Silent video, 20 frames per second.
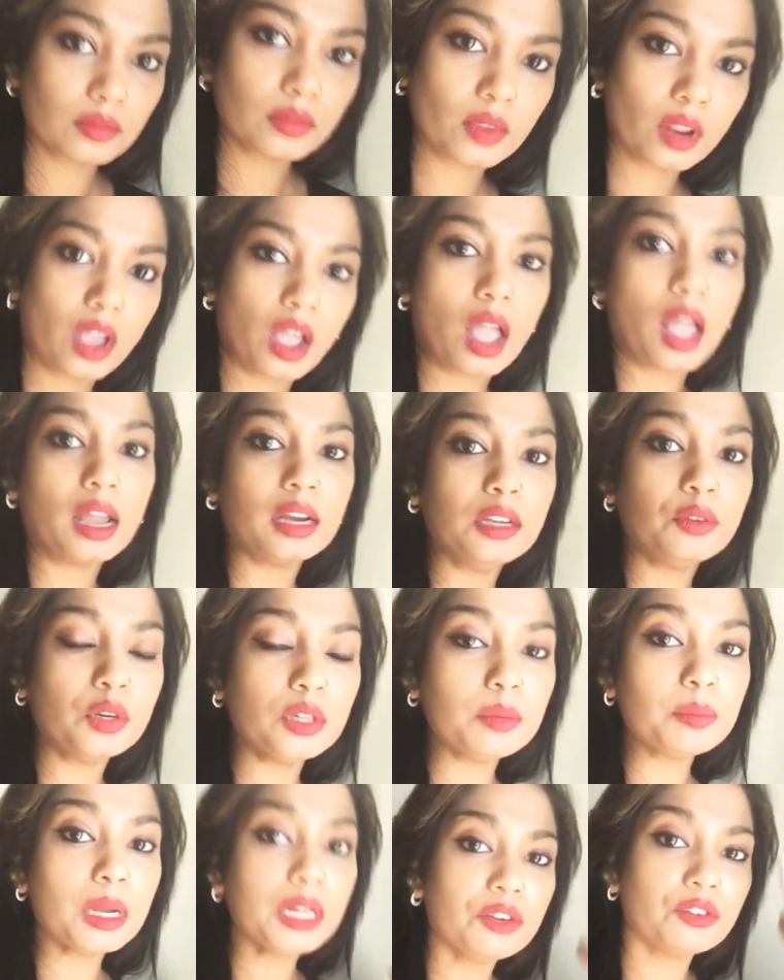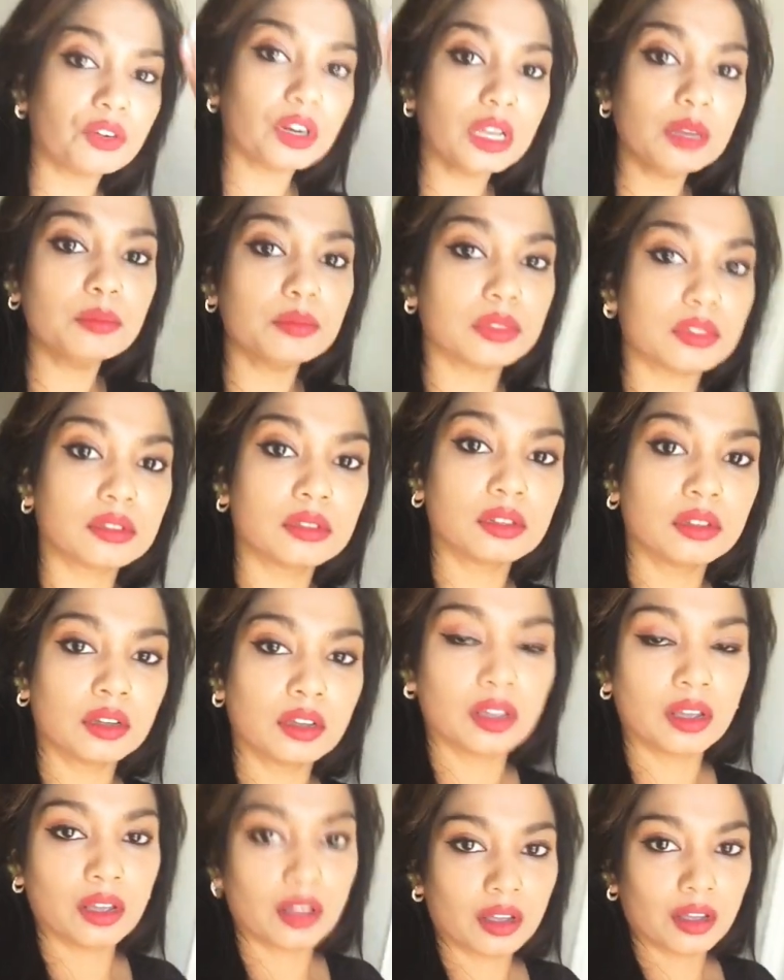And even in my dreams
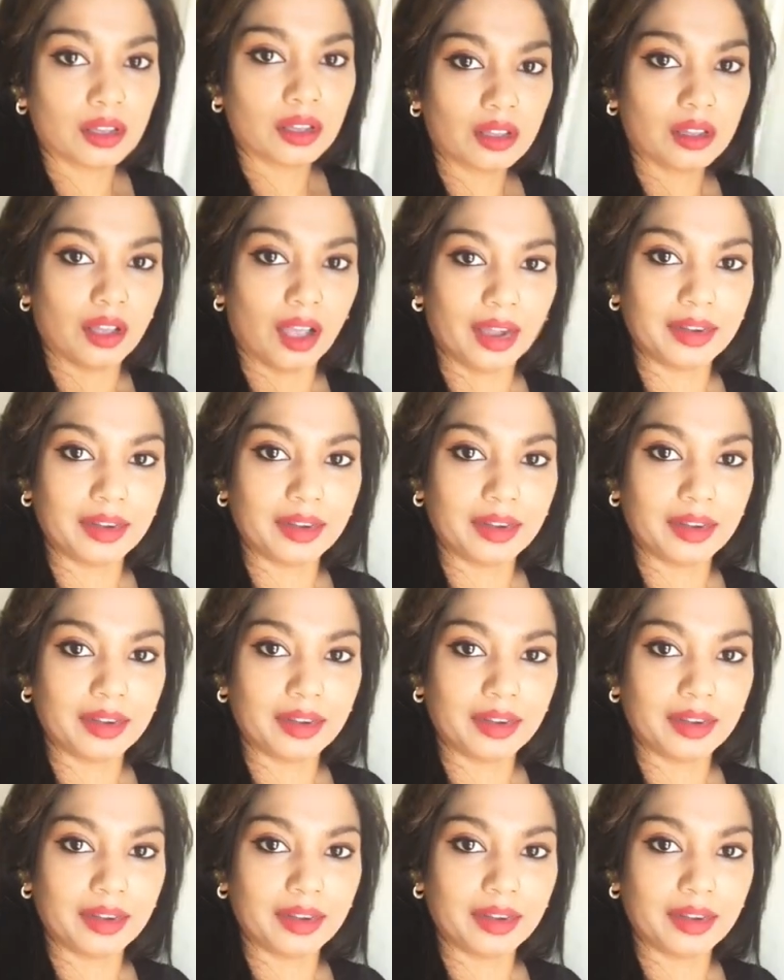at